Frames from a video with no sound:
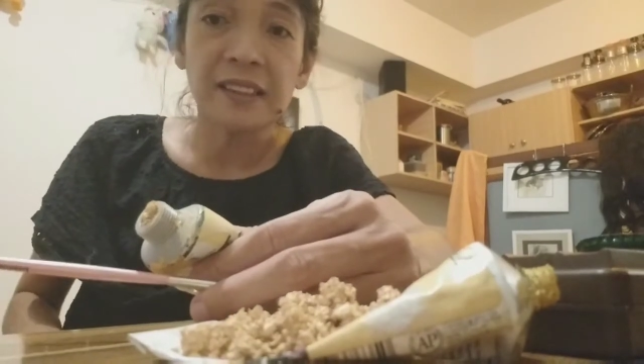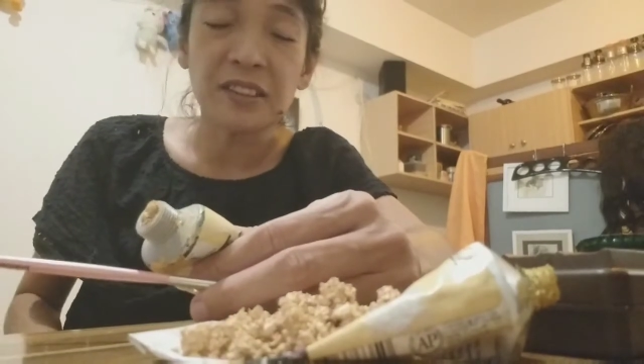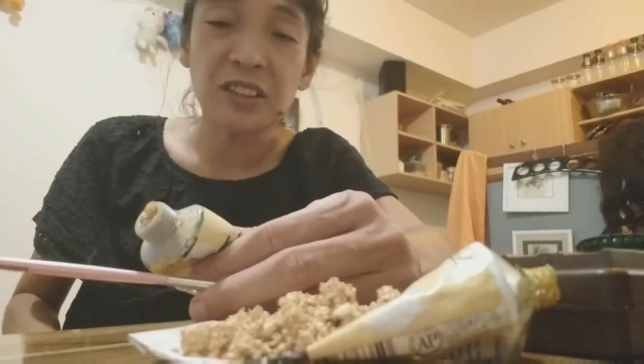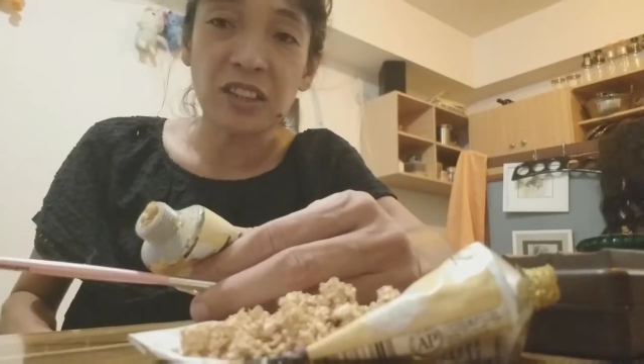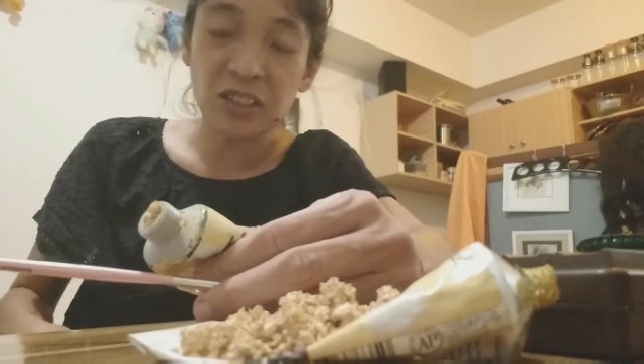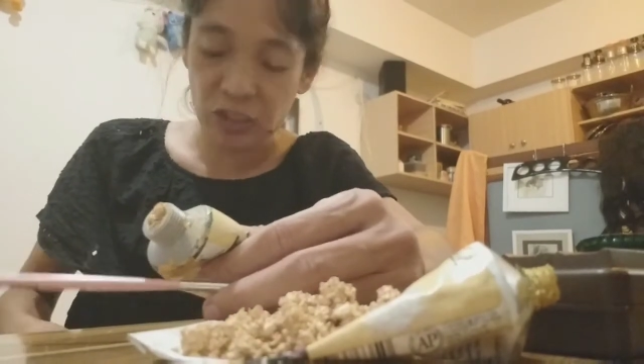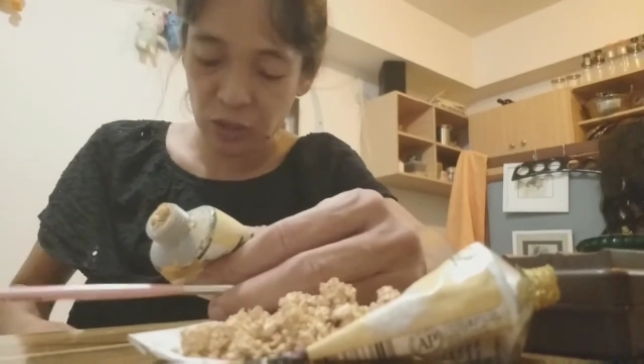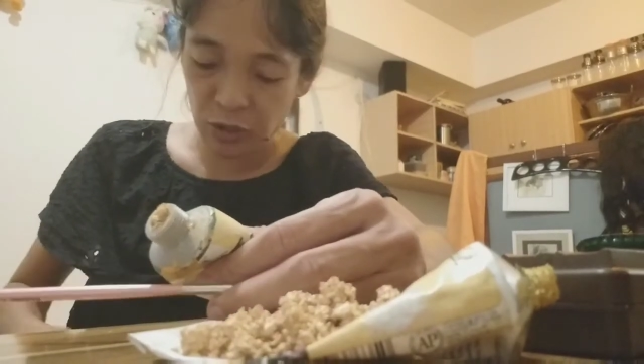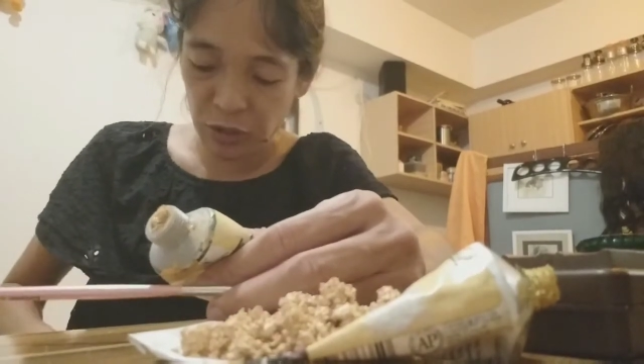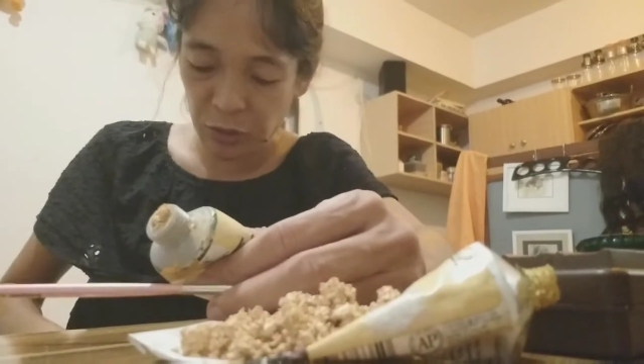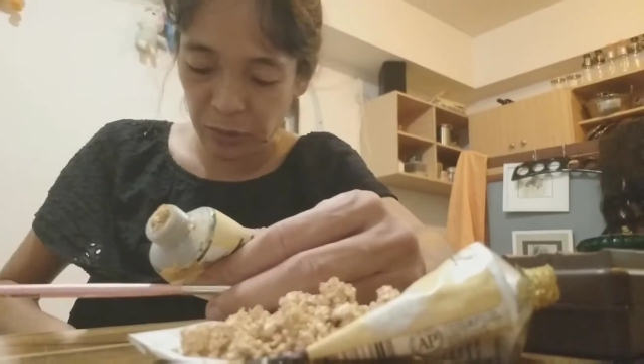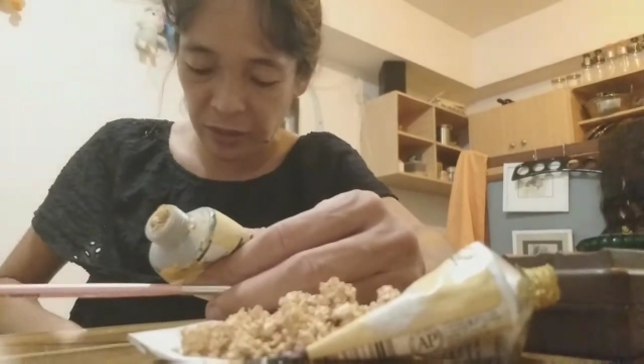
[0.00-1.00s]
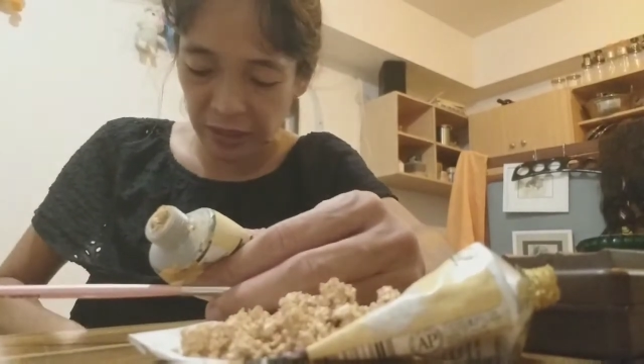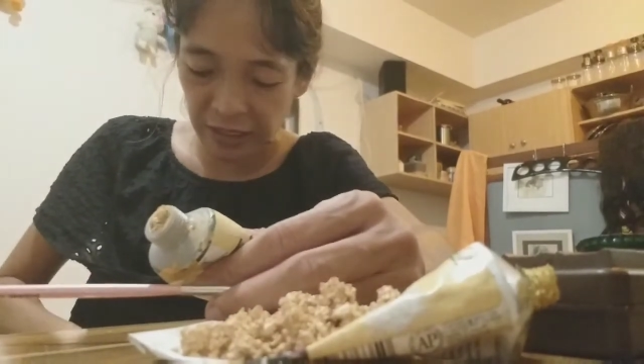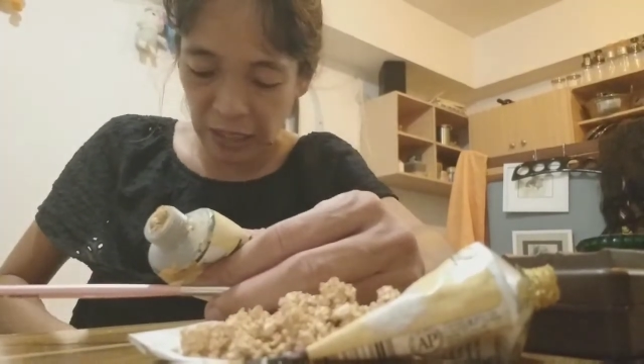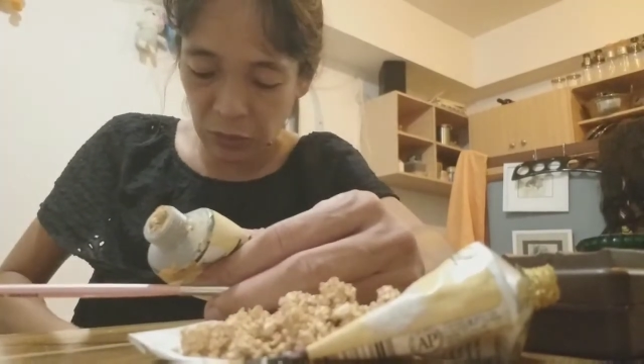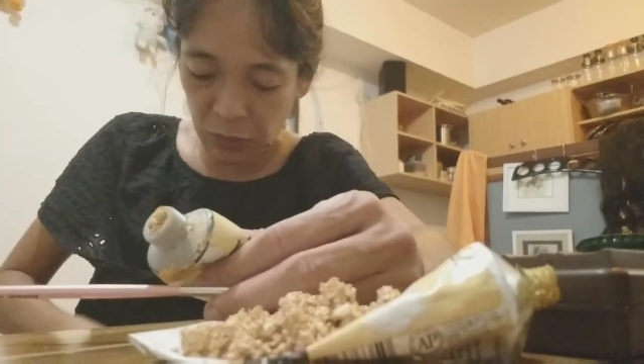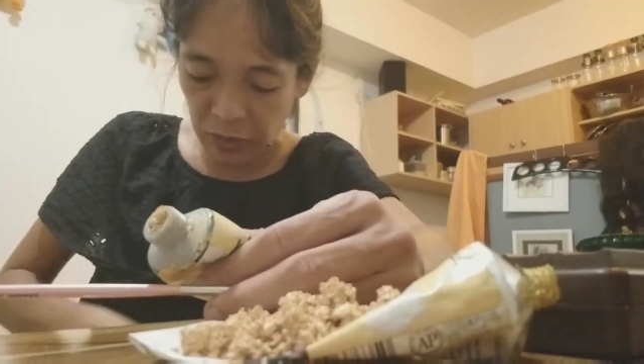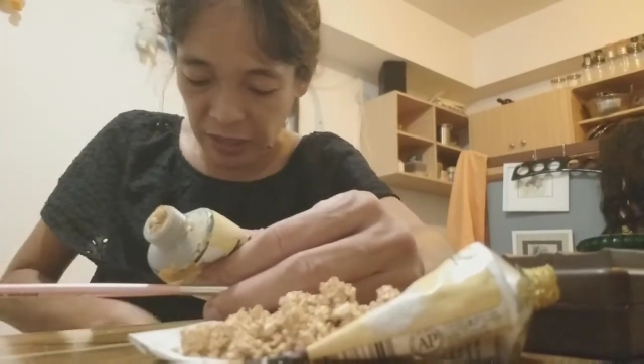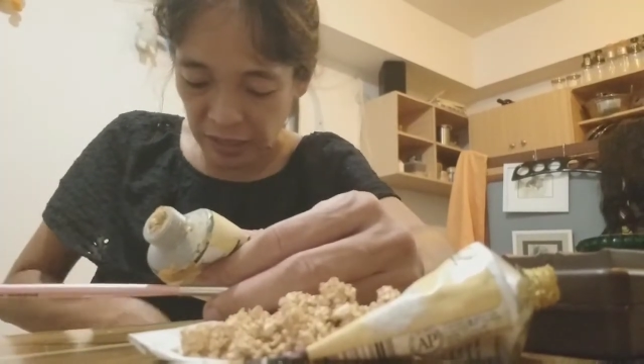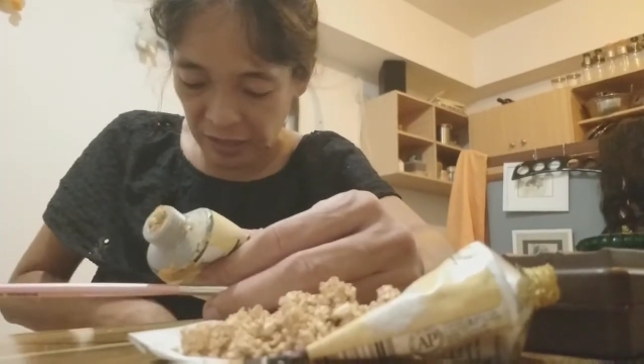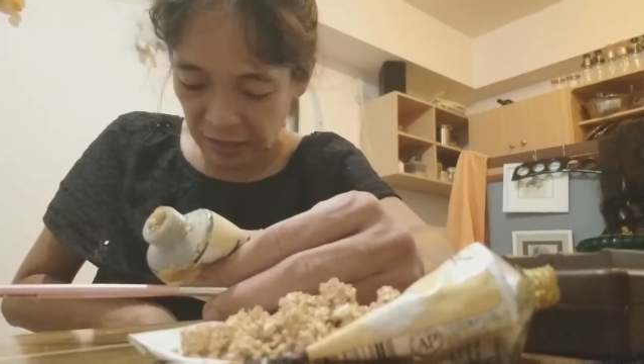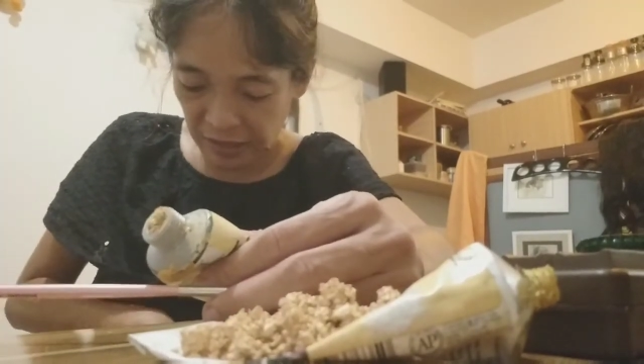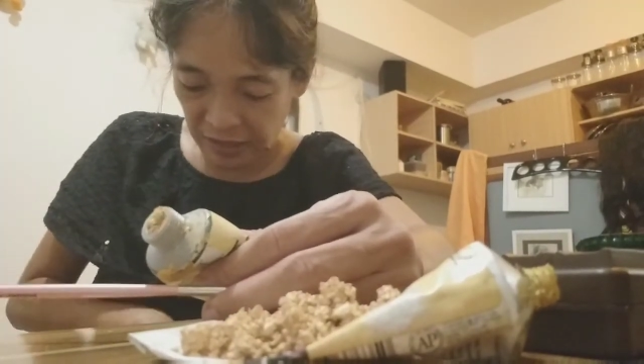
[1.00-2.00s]
So I'll show you what a kauhi
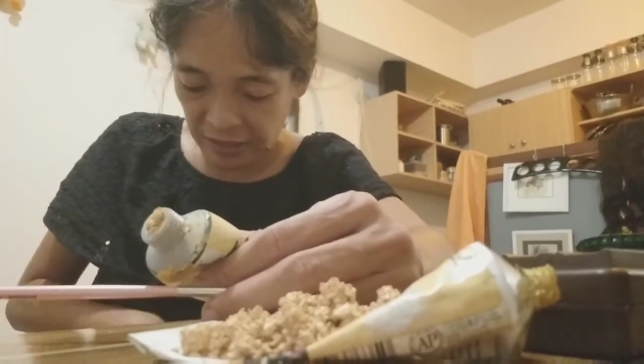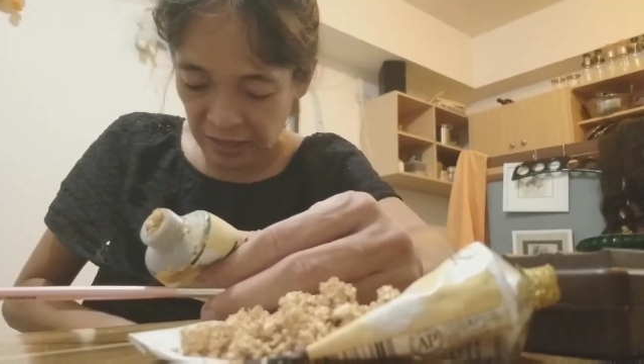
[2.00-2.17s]
is.